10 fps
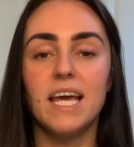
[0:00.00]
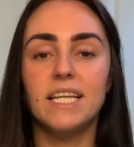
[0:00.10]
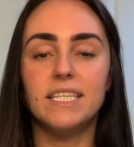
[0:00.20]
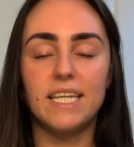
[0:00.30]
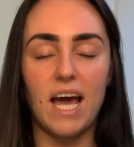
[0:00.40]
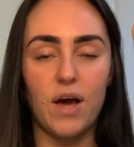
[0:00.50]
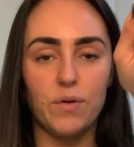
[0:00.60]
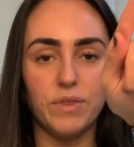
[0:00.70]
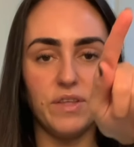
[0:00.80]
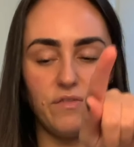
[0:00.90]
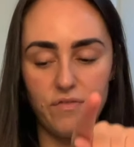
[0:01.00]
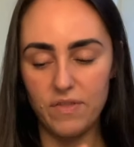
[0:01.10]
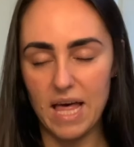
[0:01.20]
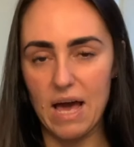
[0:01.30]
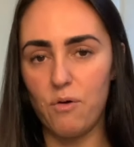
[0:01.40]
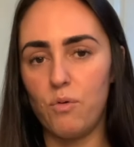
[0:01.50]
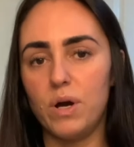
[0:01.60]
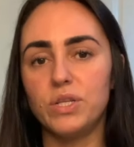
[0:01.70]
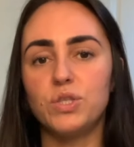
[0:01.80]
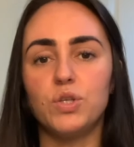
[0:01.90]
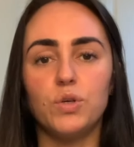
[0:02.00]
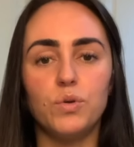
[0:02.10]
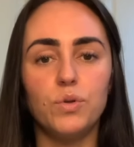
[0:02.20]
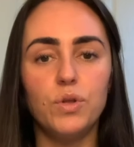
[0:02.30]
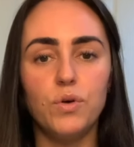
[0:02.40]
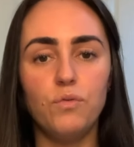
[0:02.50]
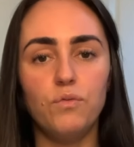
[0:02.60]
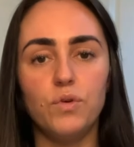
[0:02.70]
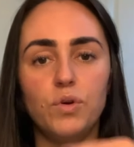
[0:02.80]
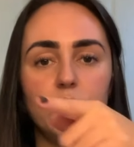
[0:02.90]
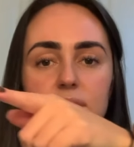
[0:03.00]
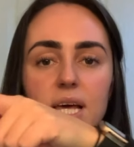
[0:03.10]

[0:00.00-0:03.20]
down the flower to the roots,